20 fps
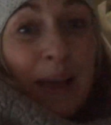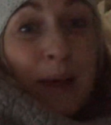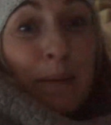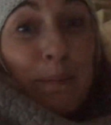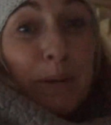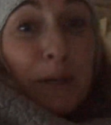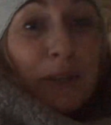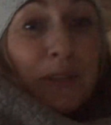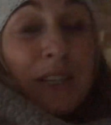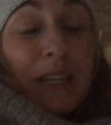
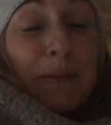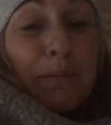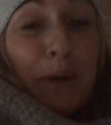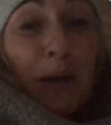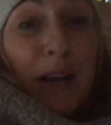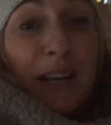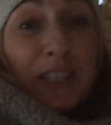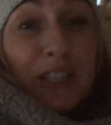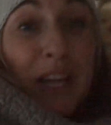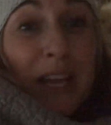building
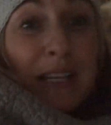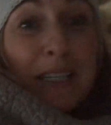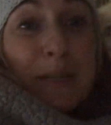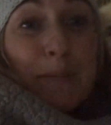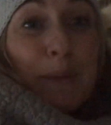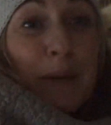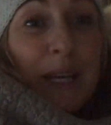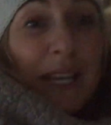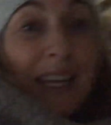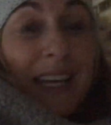project,
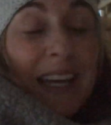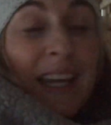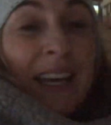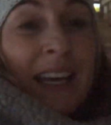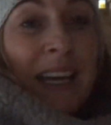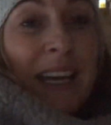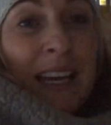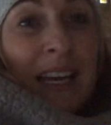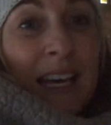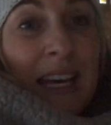but
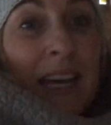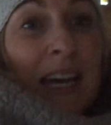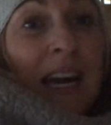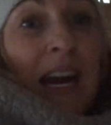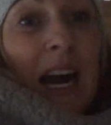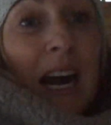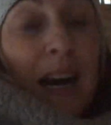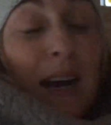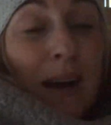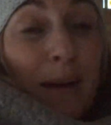
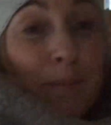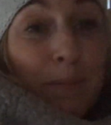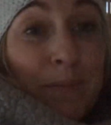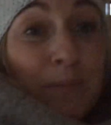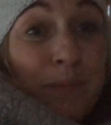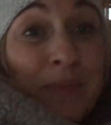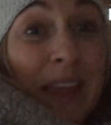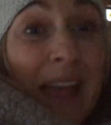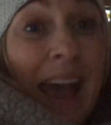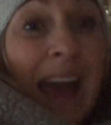
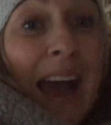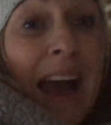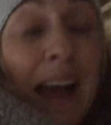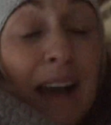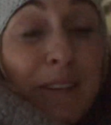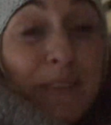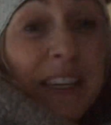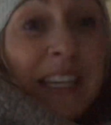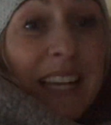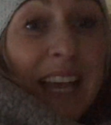
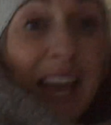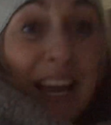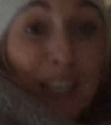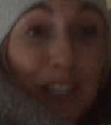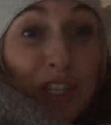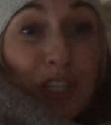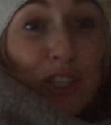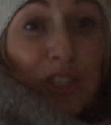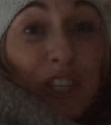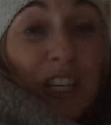having
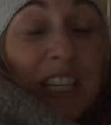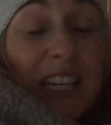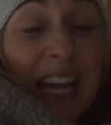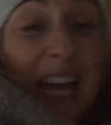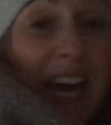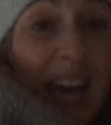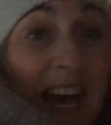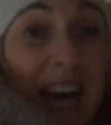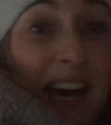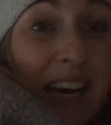extra
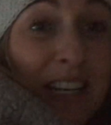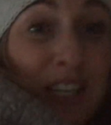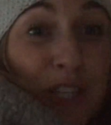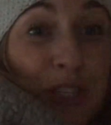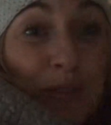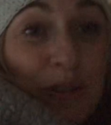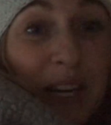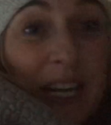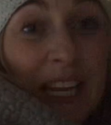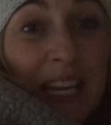
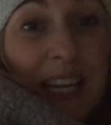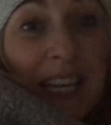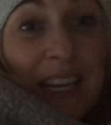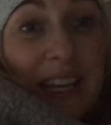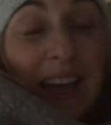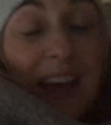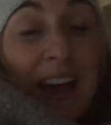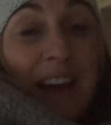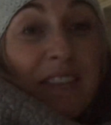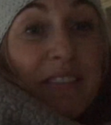cash, right?
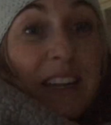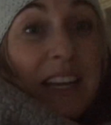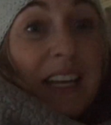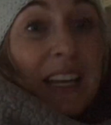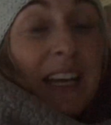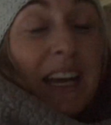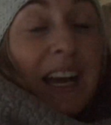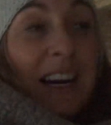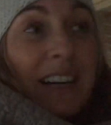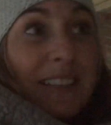
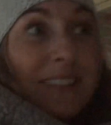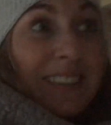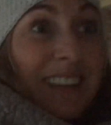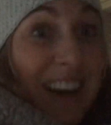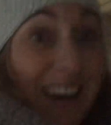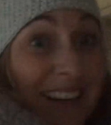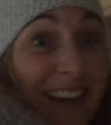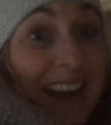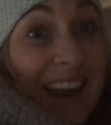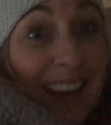Having a
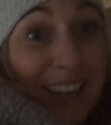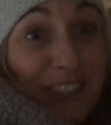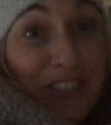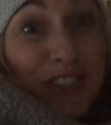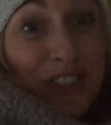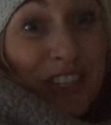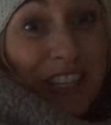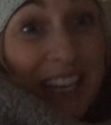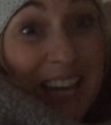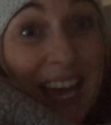lot of
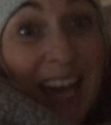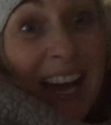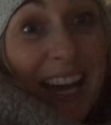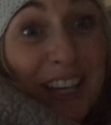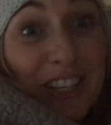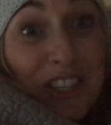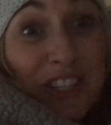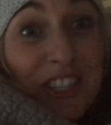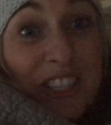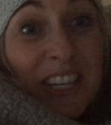extra
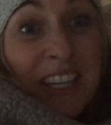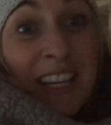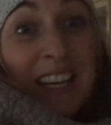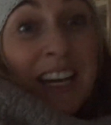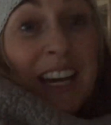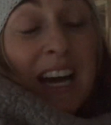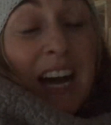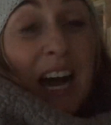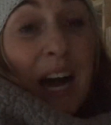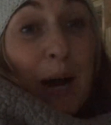cash
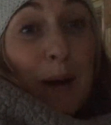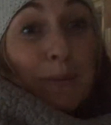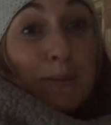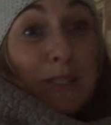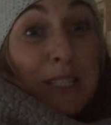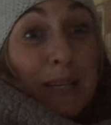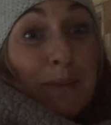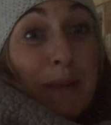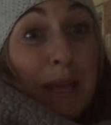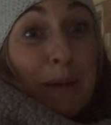
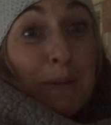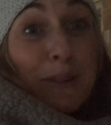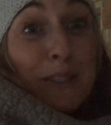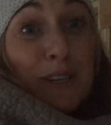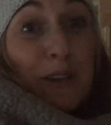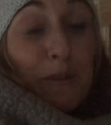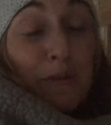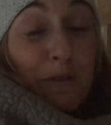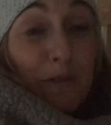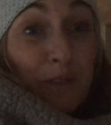to be able
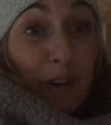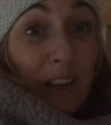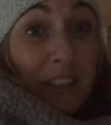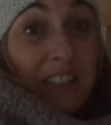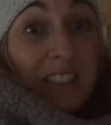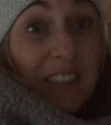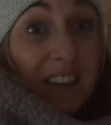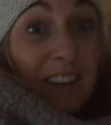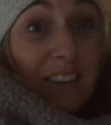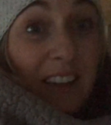to
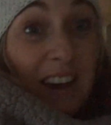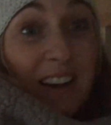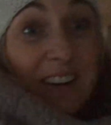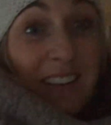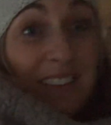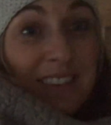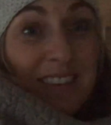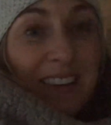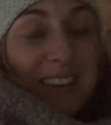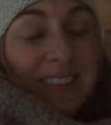front a lot
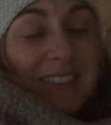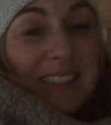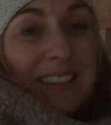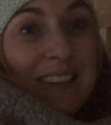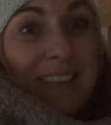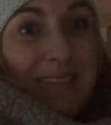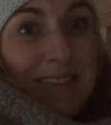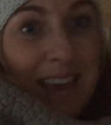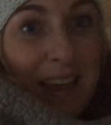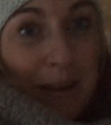of things
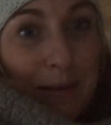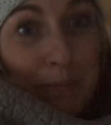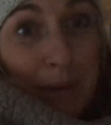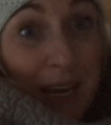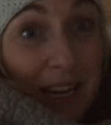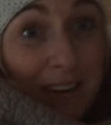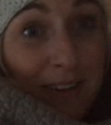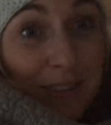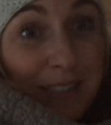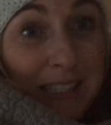to then
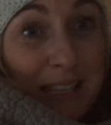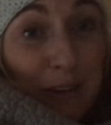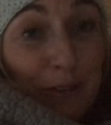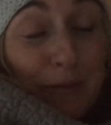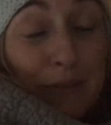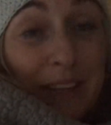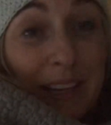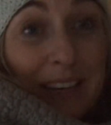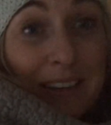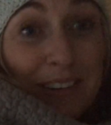pay
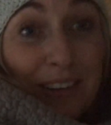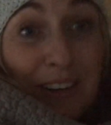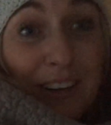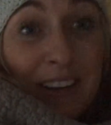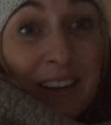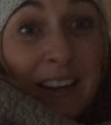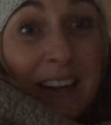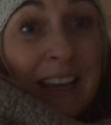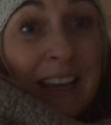yourself later,